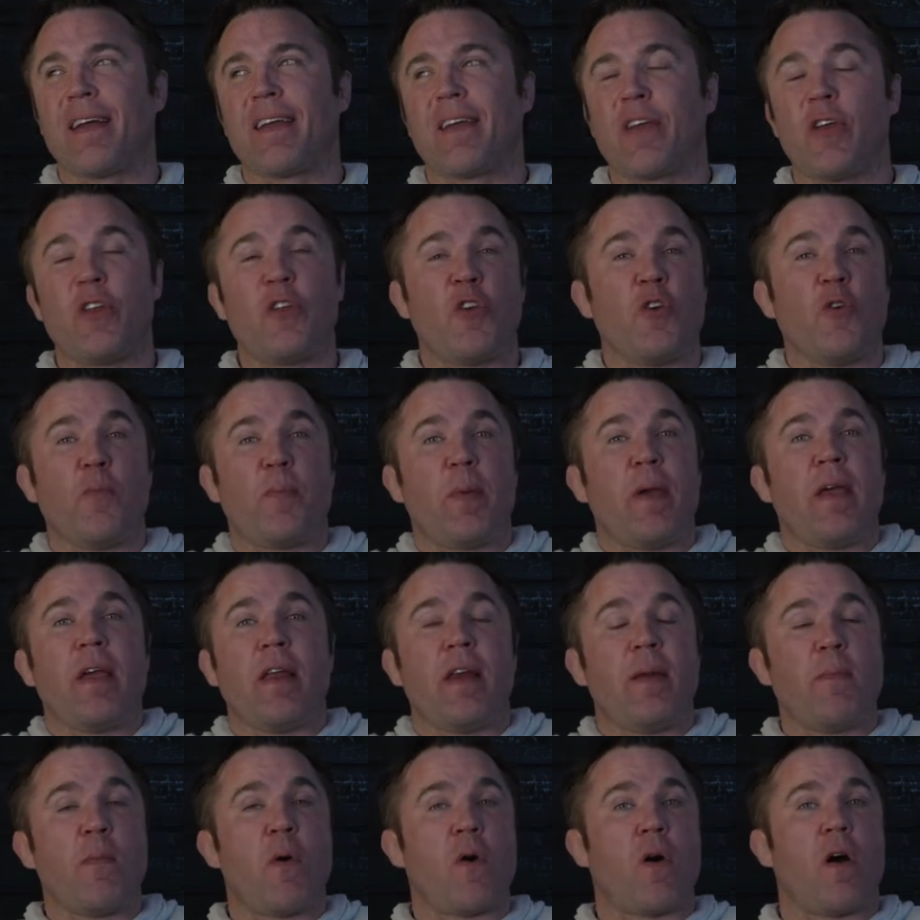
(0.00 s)
Could you be
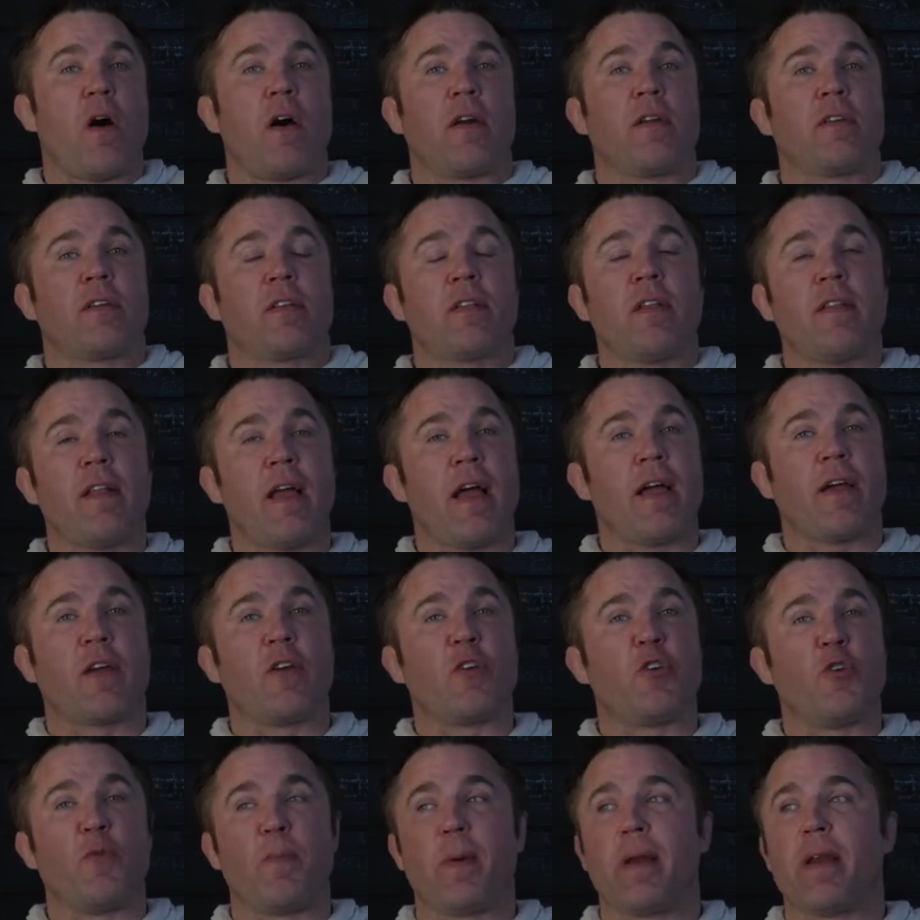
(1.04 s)
any more honest than that?
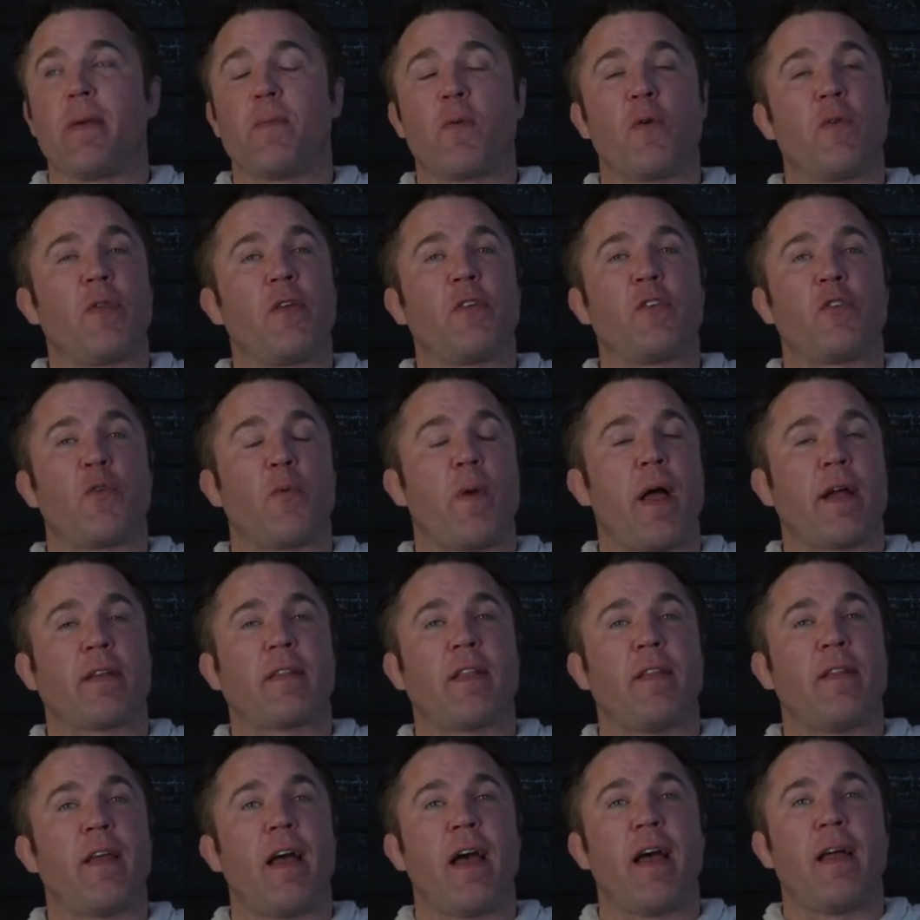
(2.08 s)
Could you be any more
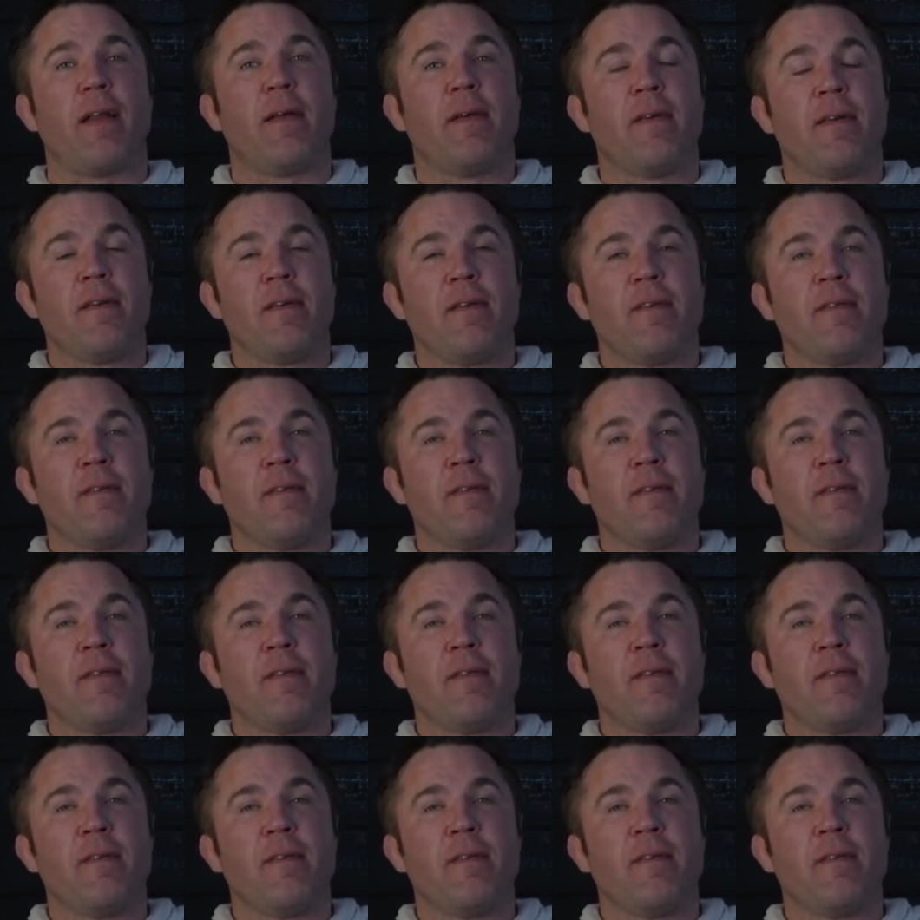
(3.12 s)
direct than that?